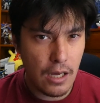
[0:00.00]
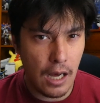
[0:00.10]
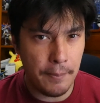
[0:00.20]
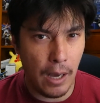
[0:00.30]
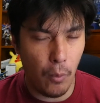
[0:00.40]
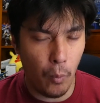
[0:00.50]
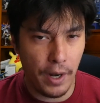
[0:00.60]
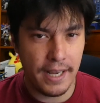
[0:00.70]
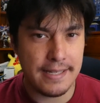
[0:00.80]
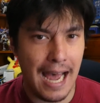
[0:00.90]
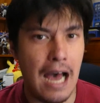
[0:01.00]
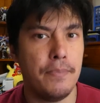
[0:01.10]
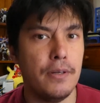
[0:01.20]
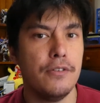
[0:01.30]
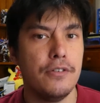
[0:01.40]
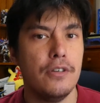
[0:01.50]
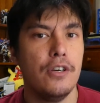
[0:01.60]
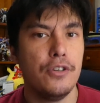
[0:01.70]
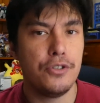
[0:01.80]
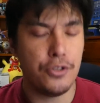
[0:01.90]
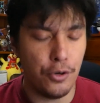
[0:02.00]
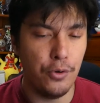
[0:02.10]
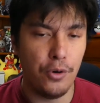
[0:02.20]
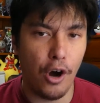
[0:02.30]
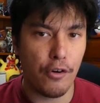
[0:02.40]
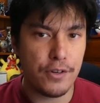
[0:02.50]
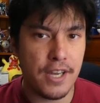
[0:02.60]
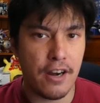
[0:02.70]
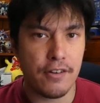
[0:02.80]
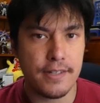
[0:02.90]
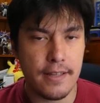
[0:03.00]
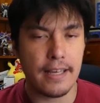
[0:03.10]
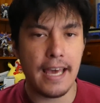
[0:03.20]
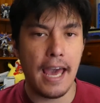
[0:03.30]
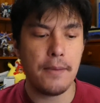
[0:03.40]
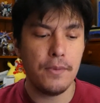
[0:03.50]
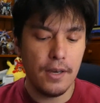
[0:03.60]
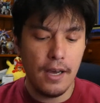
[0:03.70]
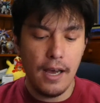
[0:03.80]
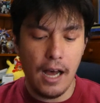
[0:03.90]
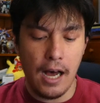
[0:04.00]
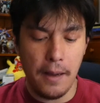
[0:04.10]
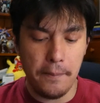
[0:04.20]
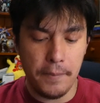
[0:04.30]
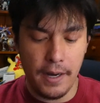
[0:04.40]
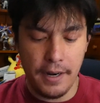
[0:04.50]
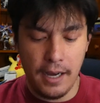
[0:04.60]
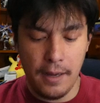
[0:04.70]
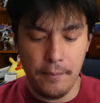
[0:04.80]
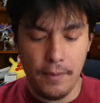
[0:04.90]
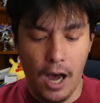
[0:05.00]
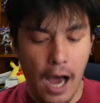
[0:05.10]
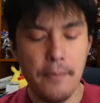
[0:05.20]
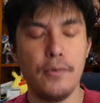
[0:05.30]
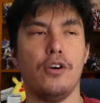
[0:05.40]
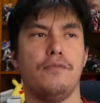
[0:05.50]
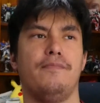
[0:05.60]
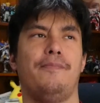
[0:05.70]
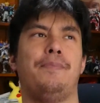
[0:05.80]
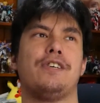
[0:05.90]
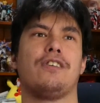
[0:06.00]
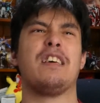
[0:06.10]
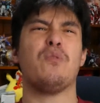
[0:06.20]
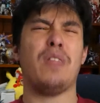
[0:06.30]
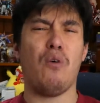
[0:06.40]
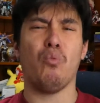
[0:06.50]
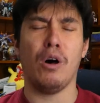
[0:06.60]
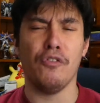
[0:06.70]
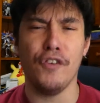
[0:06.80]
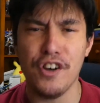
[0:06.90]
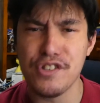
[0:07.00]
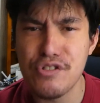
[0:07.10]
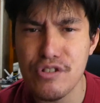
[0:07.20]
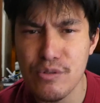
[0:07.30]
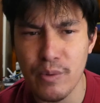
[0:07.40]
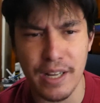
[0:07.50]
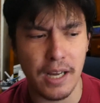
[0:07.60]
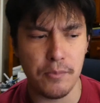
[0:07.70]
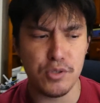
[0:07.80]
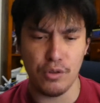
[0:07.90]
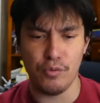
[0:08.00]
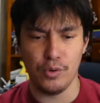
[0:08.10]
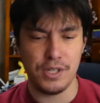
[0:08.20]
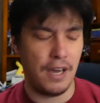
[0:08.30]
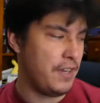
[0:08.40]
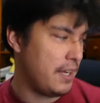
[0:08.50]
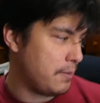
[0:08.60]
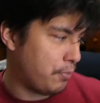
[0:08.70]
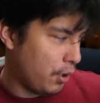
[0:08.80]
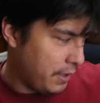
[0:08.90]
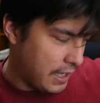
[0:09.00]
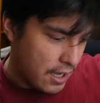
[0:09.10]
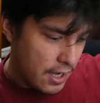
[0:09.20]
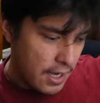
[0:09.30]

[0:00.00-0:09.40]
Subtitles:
about what has happened to Horus Heresy, the game. But I'm not particularly that well versed when it comes to the rules. I've yet to probably